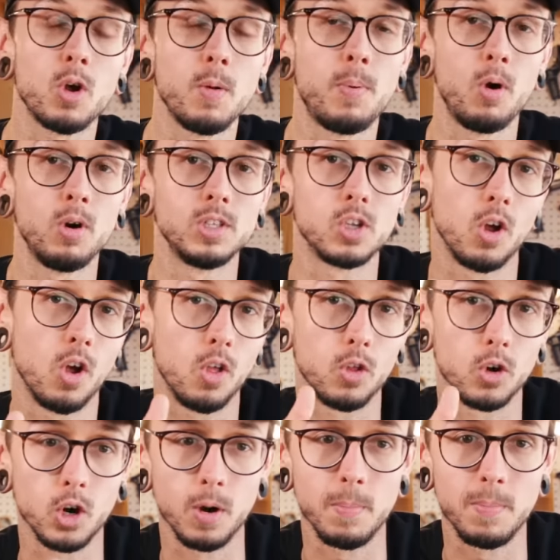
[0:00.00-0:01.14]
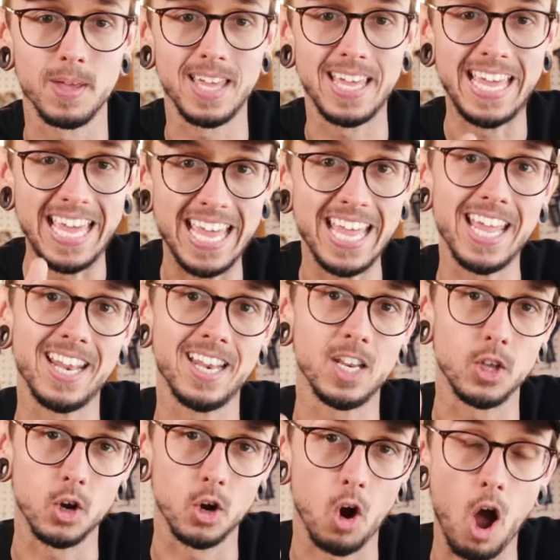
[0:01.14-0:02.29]
more components there are going to be
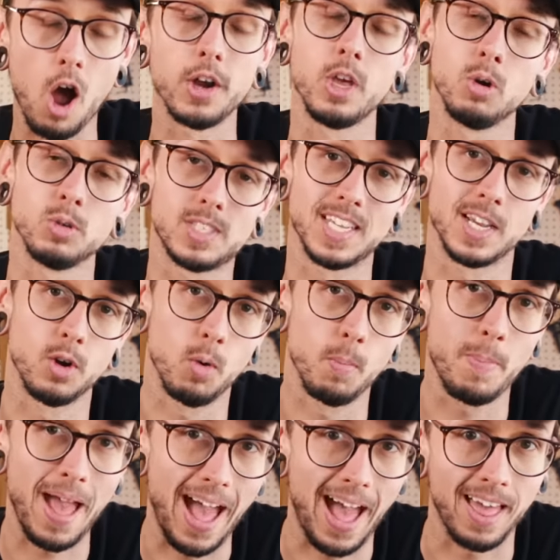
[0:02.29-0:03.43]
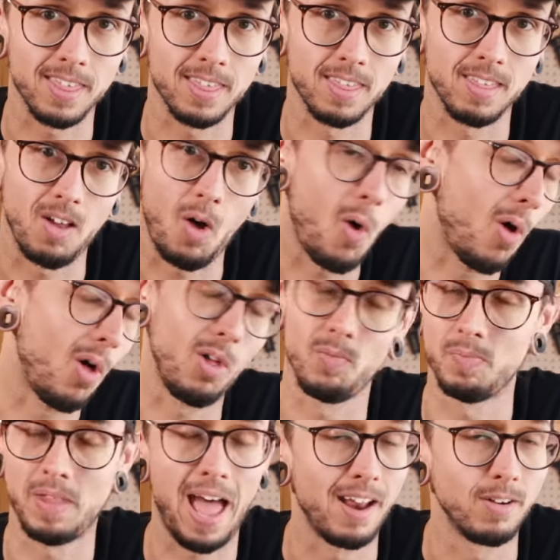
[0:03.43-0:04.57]
in your audio signal path. All
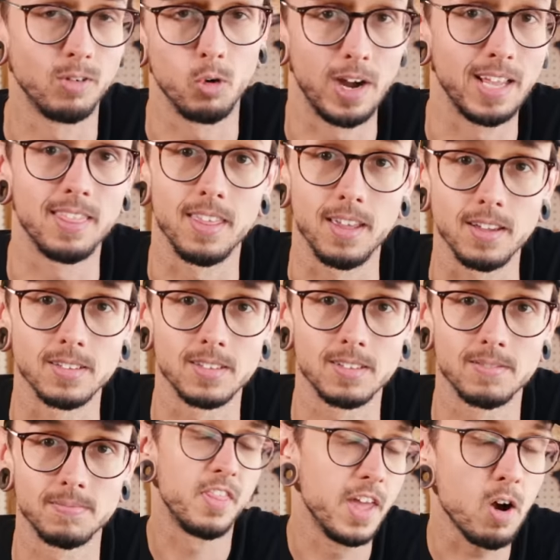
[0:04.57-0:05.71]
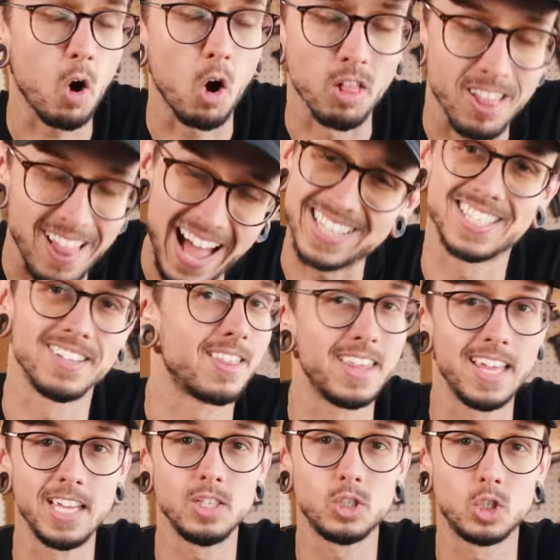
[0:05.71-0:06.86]
not great things. There are lots of
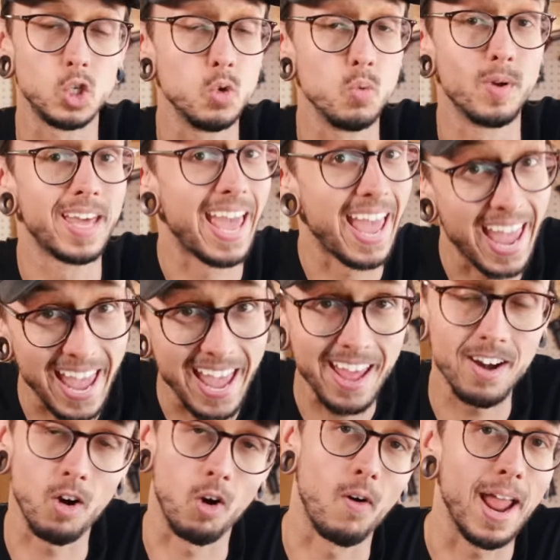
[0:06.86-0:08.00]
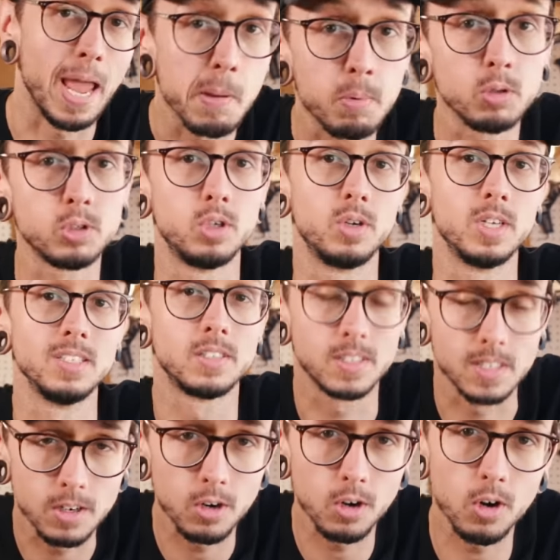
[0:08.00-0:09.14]
things you can or are able to
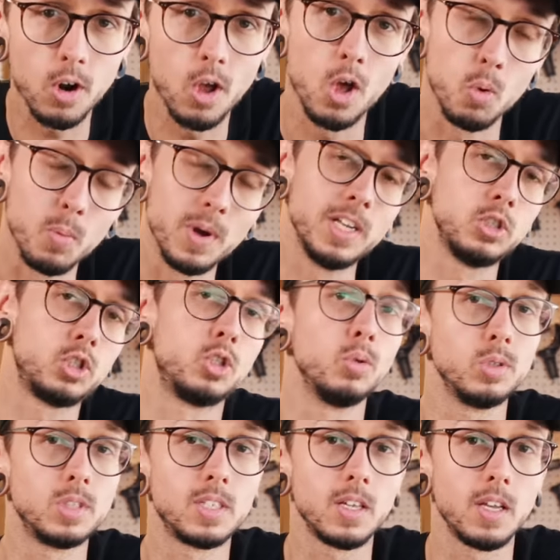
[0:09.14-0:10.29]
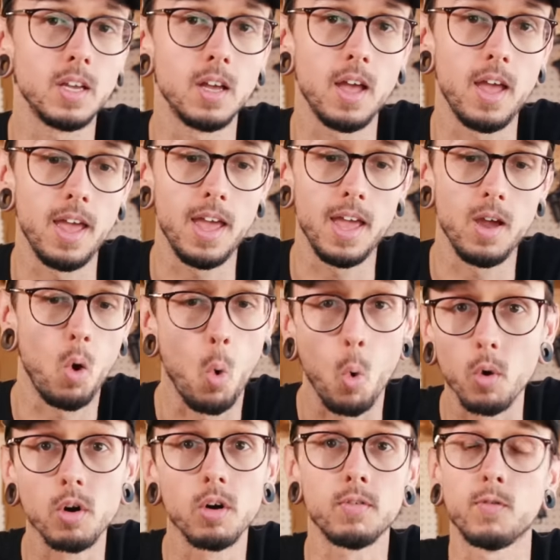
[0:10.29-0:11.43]
consider when choosing an
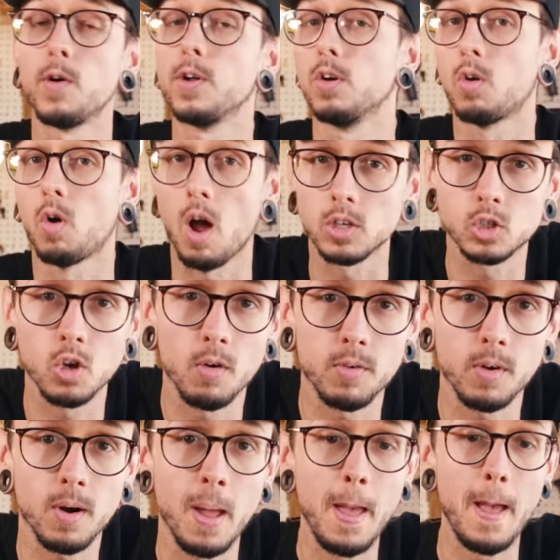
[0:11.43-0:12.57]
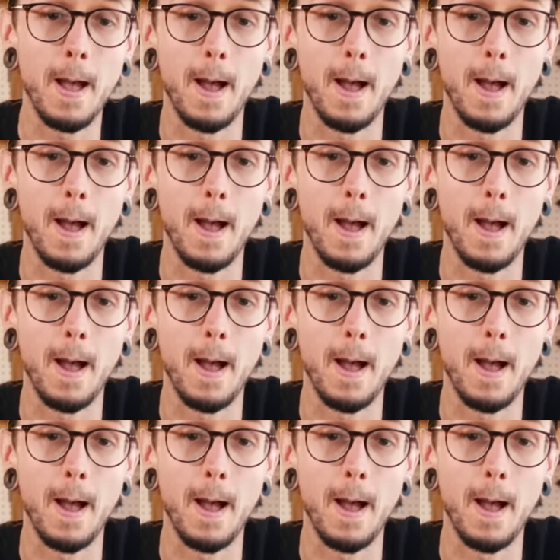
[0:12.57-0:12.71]
order for your crossover.